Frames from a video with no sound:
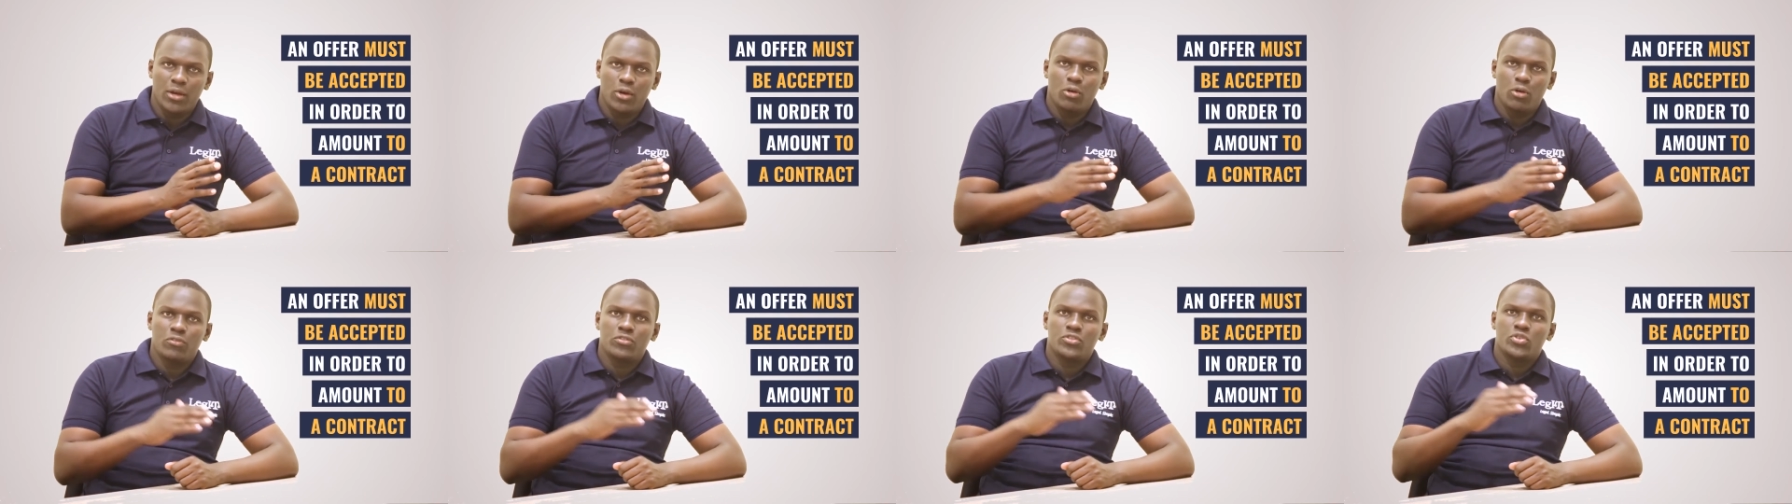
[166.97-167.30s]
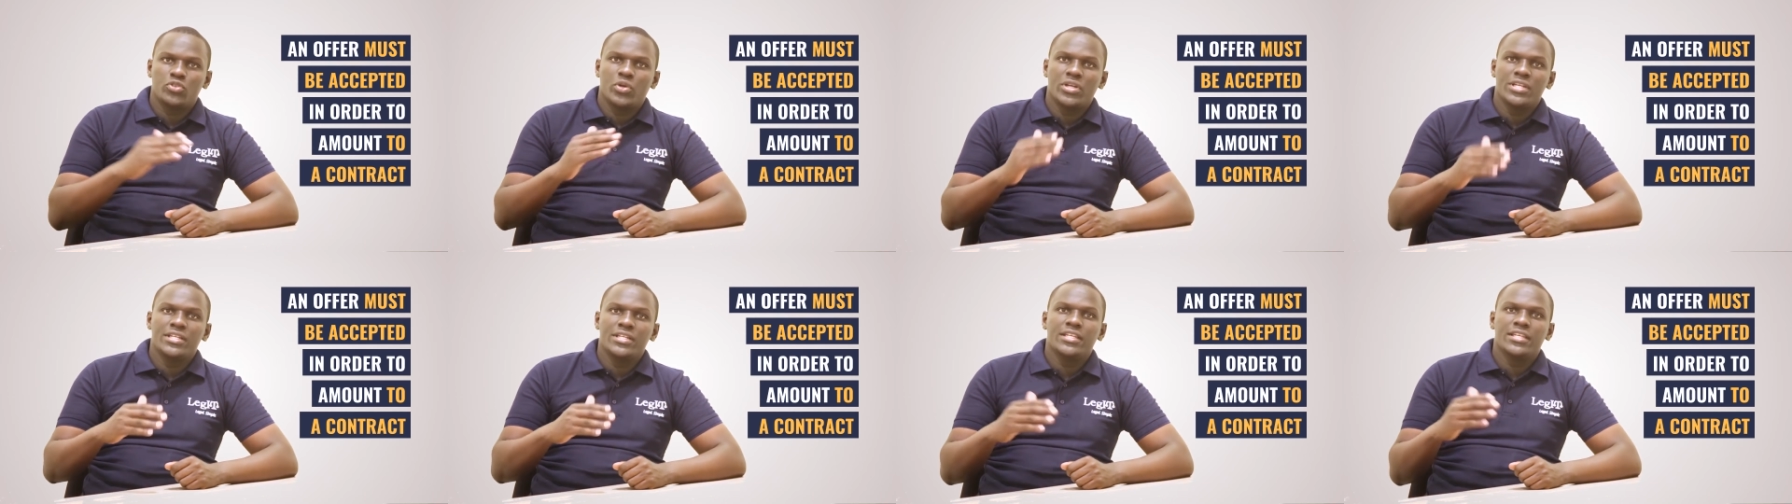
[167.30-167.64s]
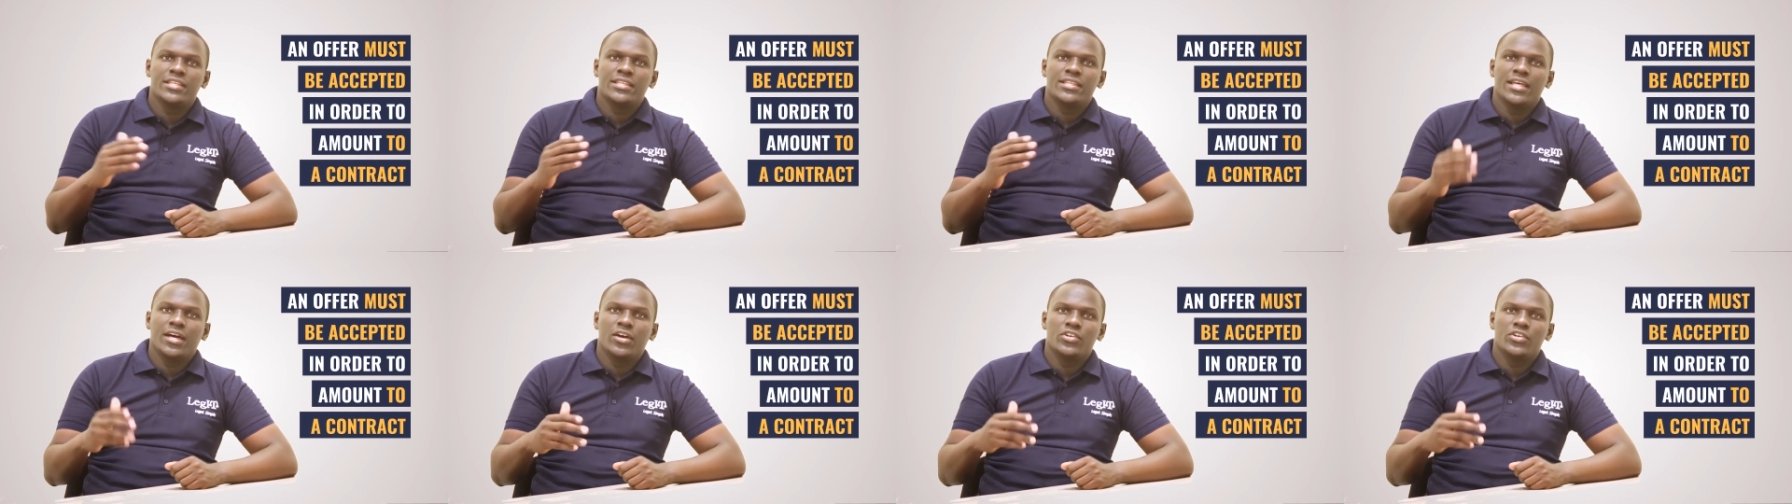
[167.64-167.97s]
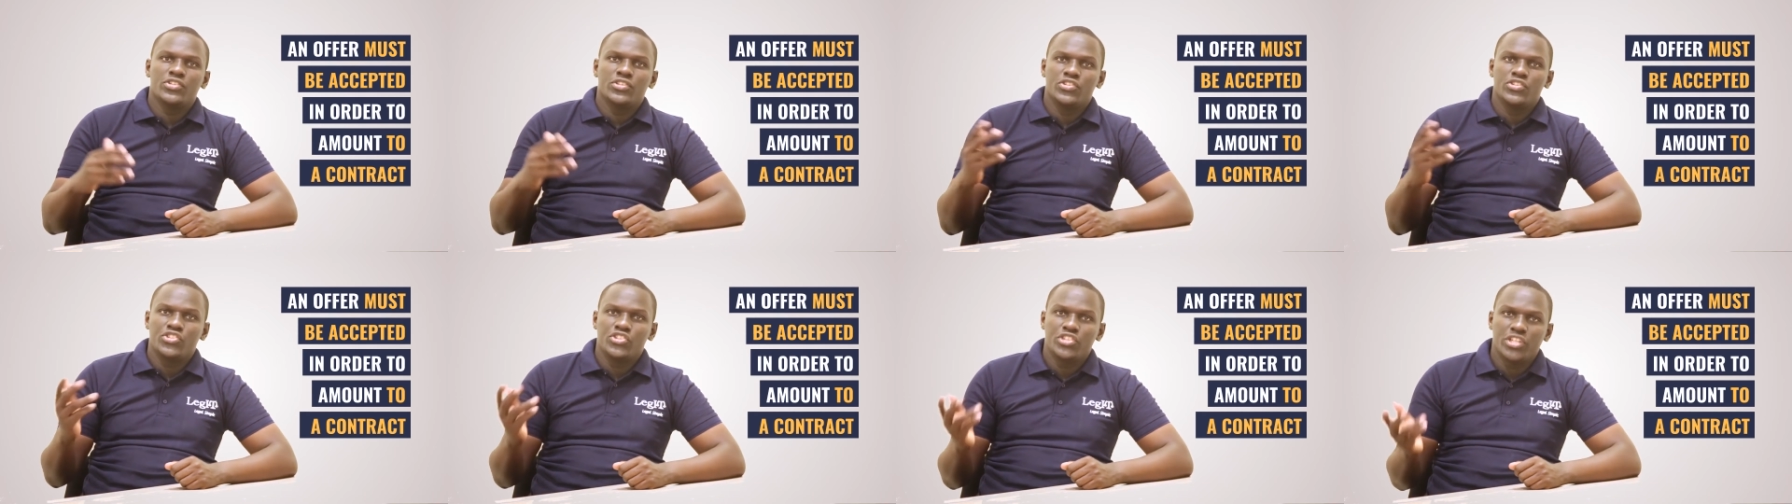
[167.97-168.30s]
of
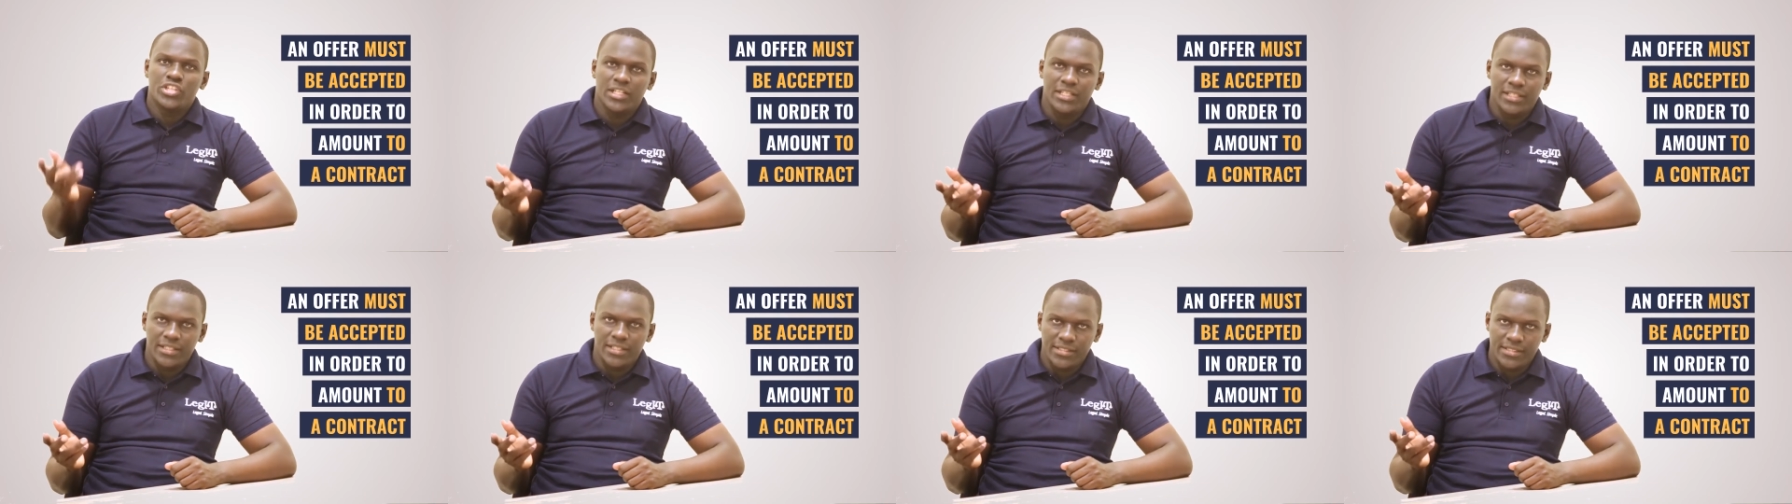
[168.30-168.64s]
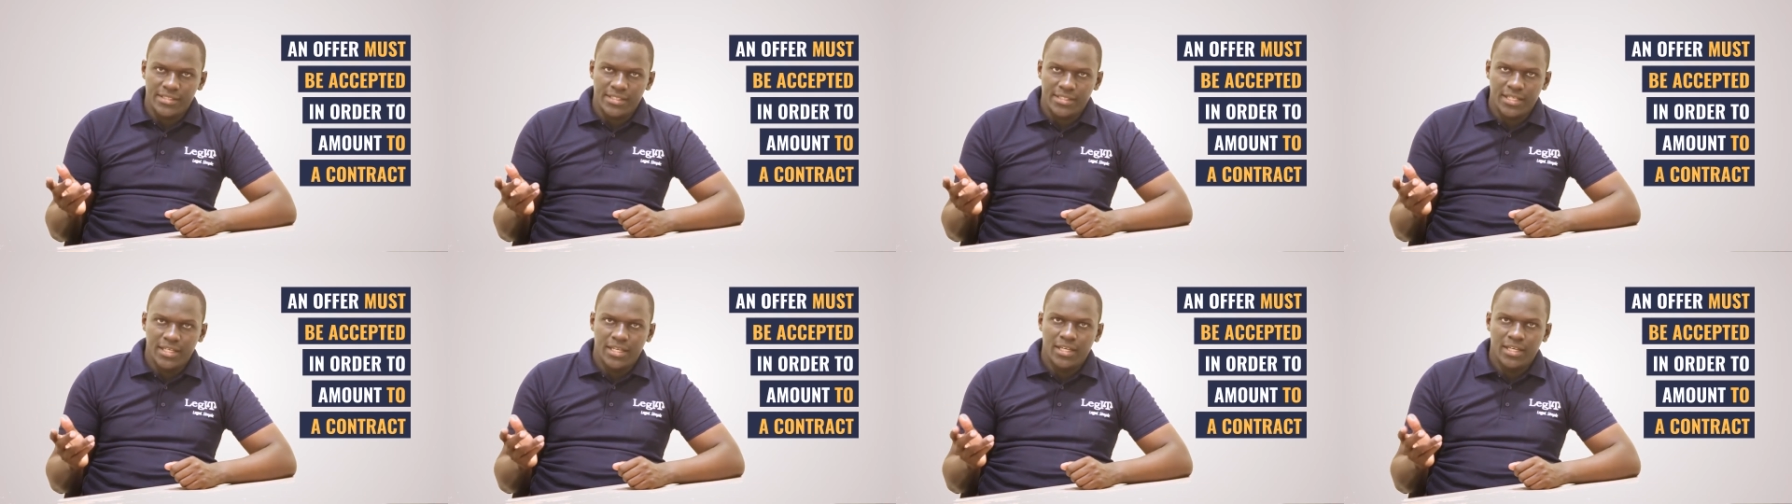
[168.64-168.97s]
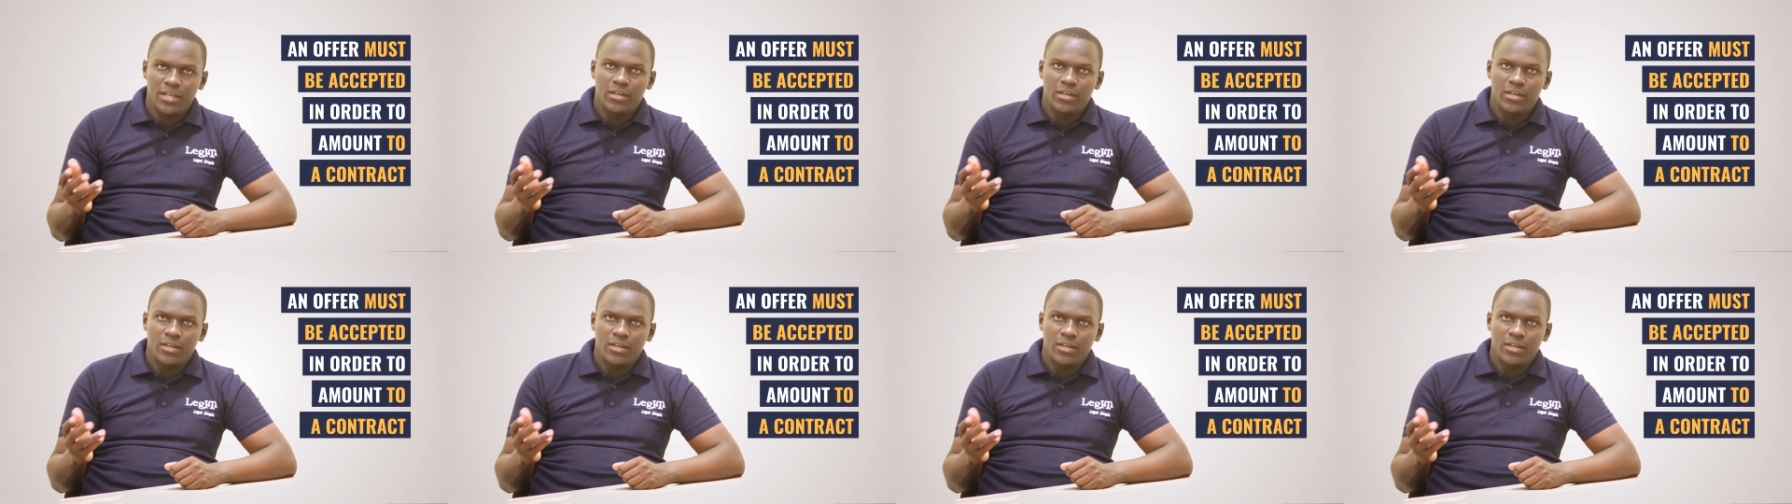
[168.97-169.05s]
20,000 shillings